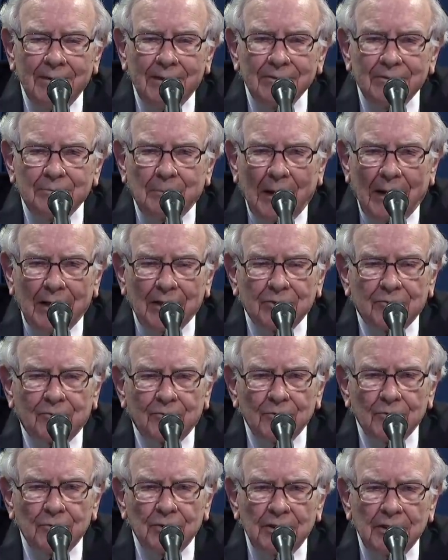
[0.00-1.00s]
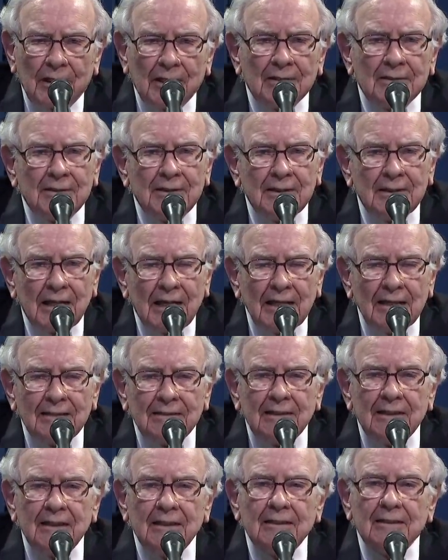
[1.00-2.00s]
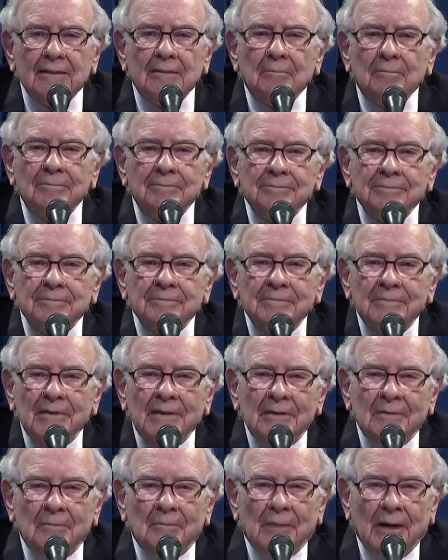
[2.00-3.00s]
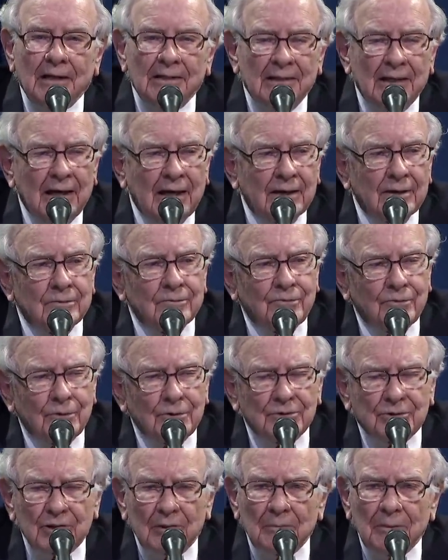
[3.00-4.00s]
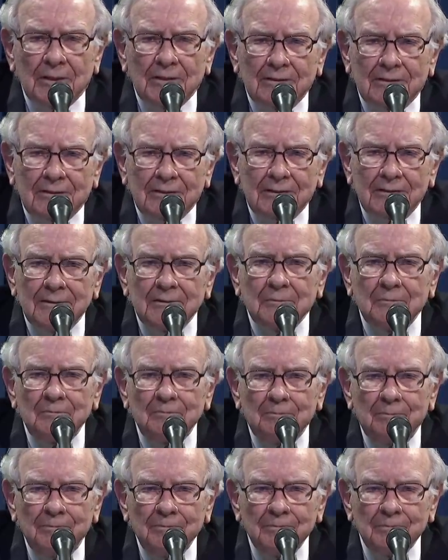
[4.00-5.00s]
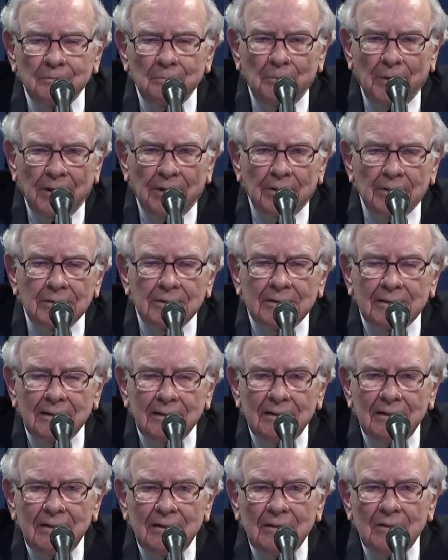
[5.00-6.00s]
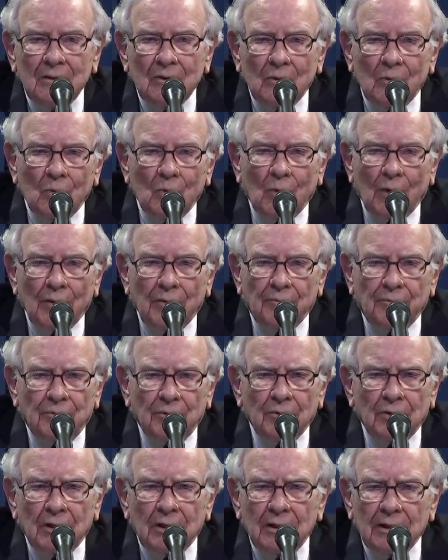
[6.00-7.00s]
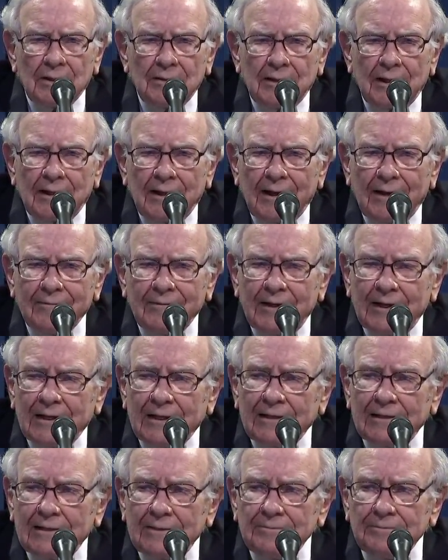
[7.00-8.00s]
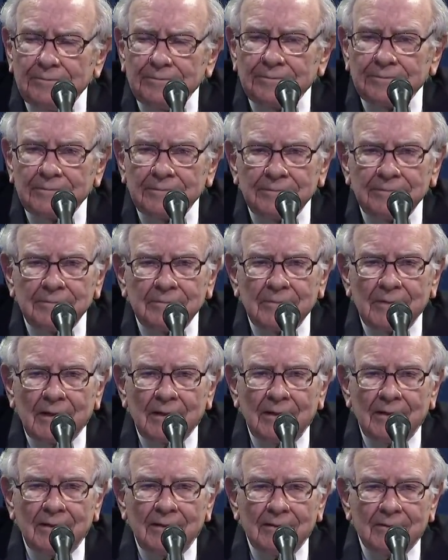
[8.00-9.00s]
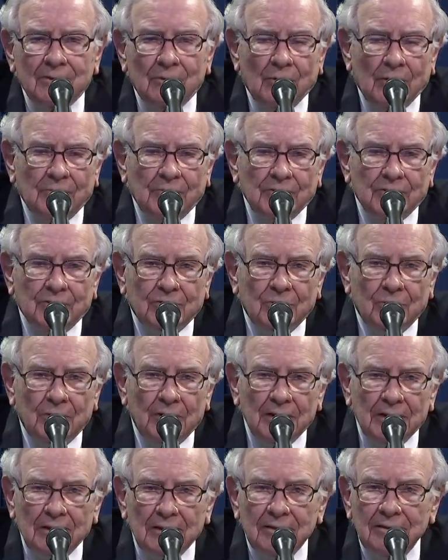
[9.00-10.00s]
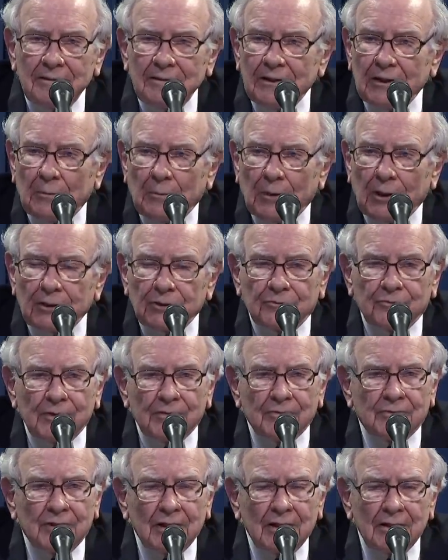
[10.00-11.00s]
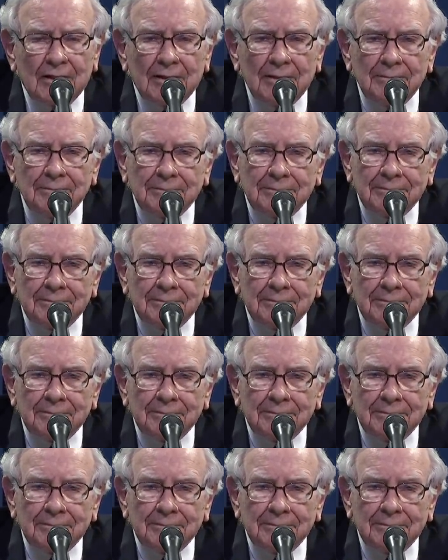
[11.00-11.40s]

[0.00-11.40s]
Spanish flu in 1918, and my dad and 4 siblings and his parents went through it, and they have a terrific story in the March 15th